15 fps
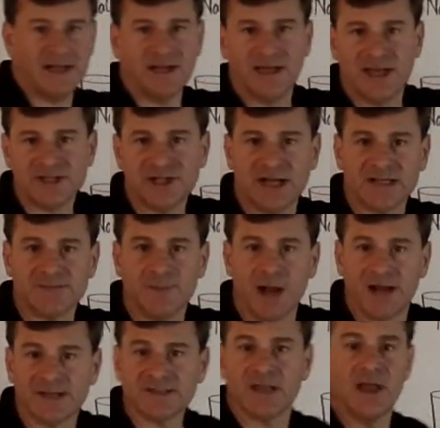HX
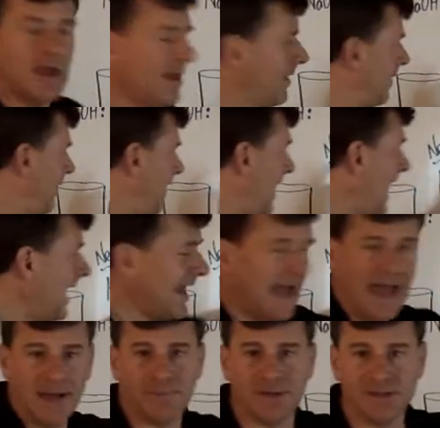minus. That
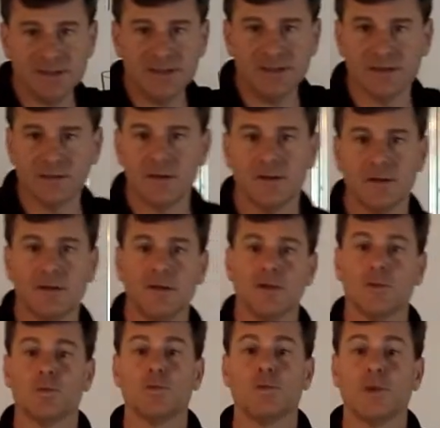happened,
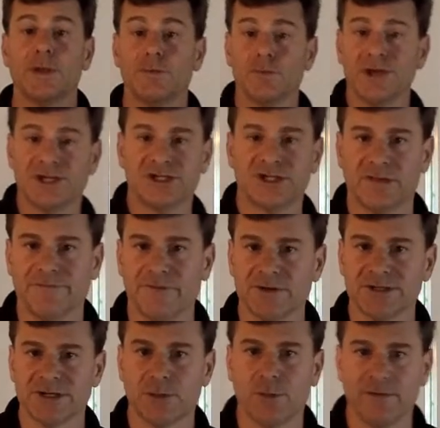we reached the
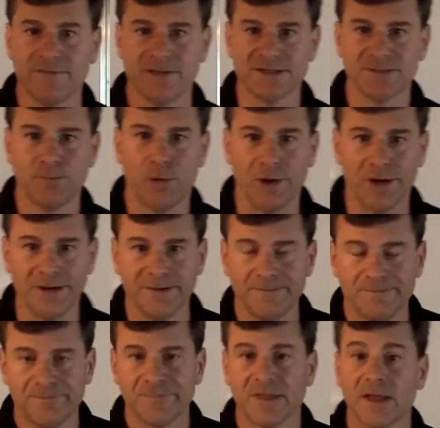first equivalence point.
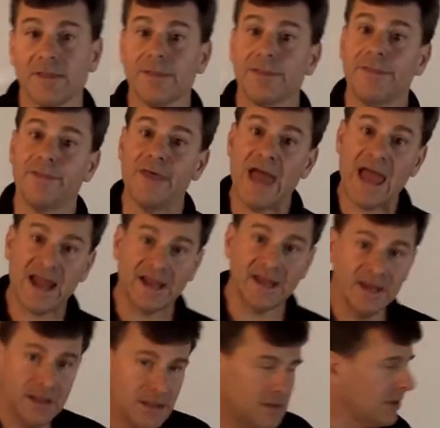
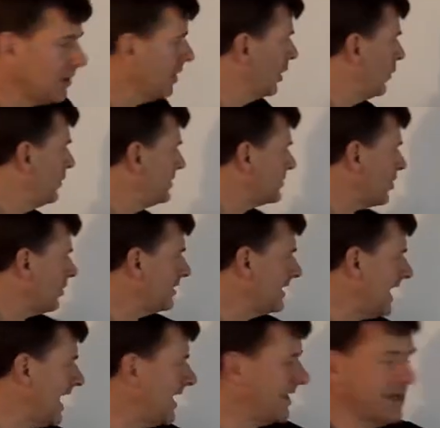Then we started
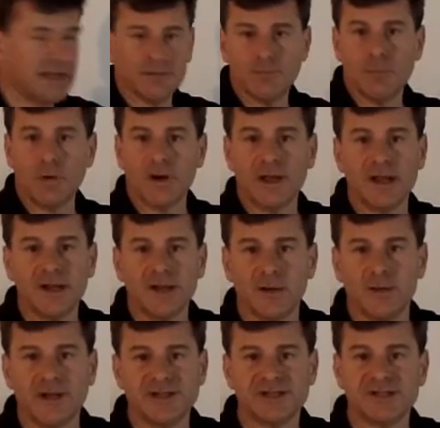adding more
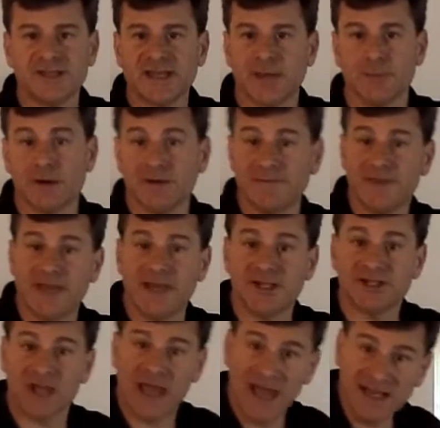NaOHs to get rid of the
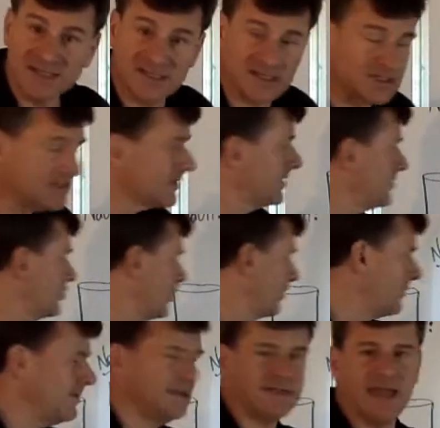HX's, turn
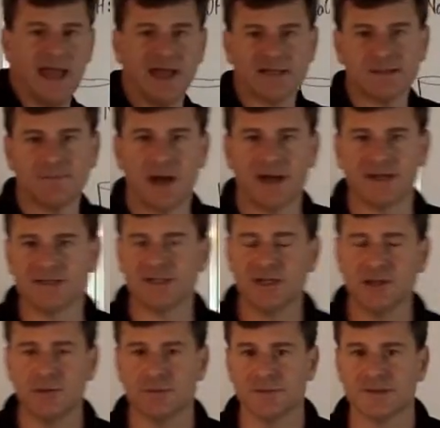them into X minus
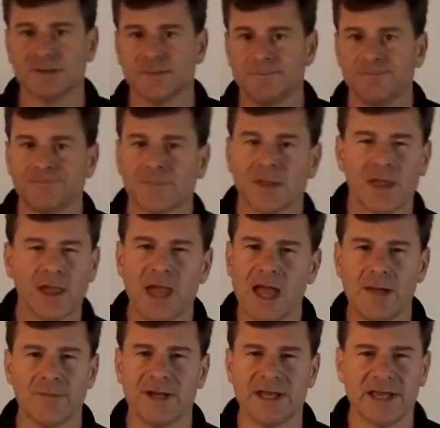2s.
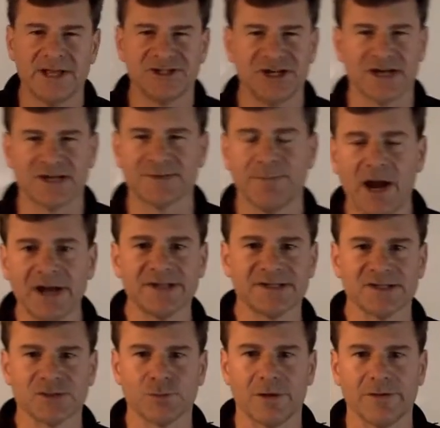How many HX
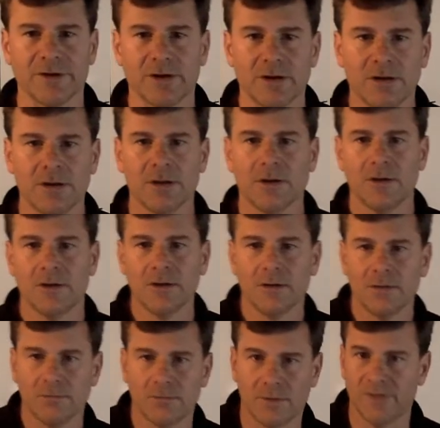minuses were
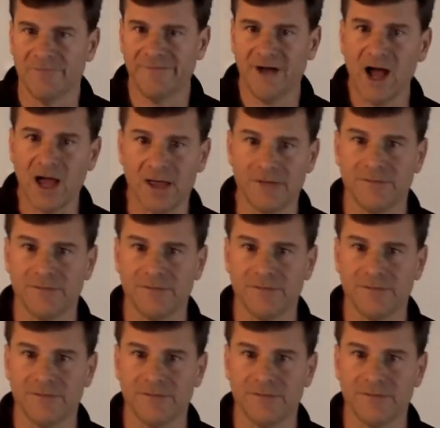there? Well, 5.